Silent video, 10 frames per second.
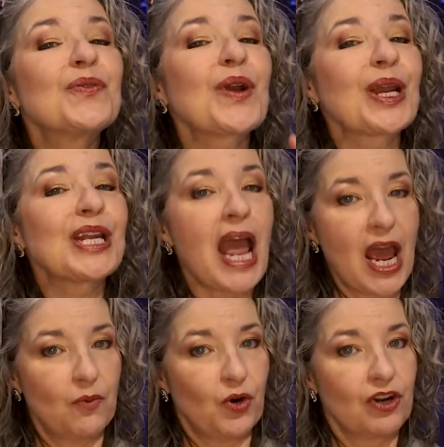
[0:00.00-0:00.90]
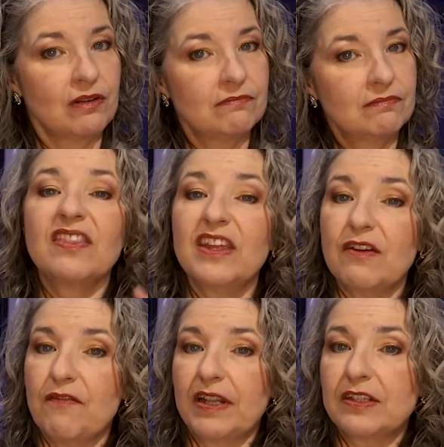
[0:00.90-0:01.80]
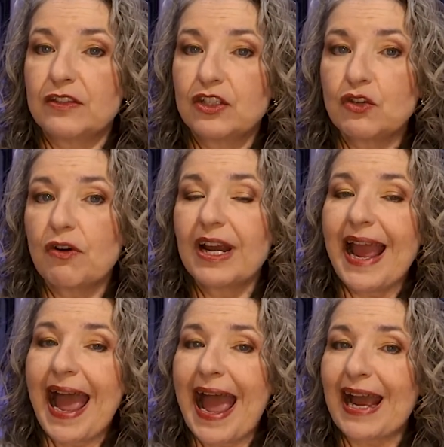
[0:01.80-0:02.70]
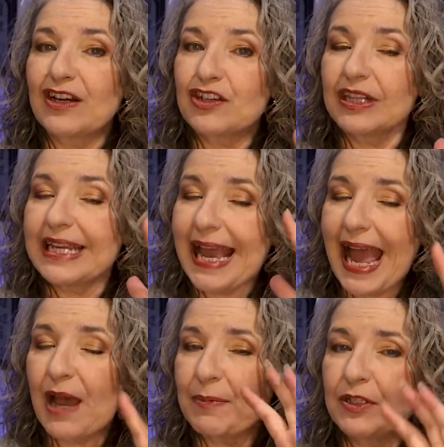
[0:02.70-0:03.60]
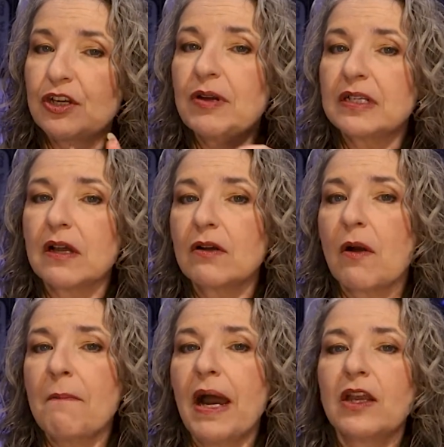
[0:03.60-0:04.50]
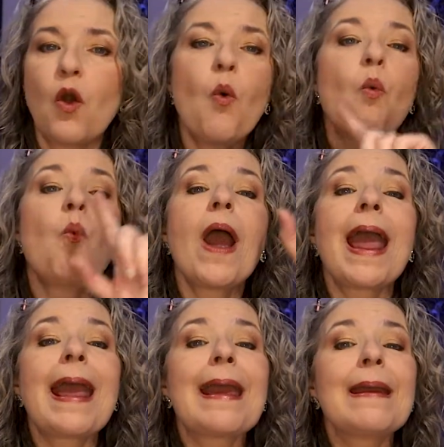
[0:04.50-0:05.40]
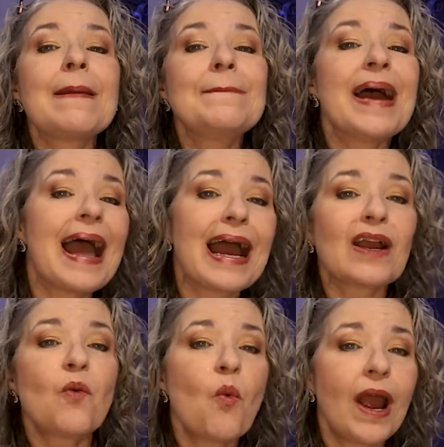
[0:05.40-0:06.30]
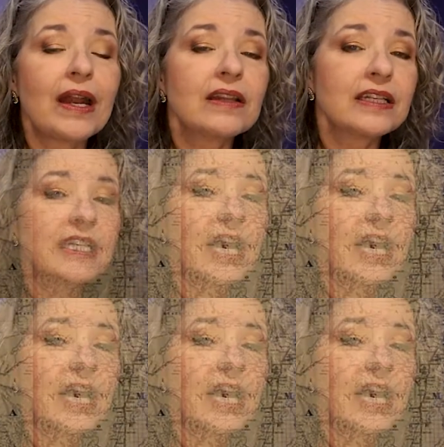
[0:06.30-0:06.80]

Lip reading: friend Edward. The events in the story actually happened to his Uncle Mike way back when the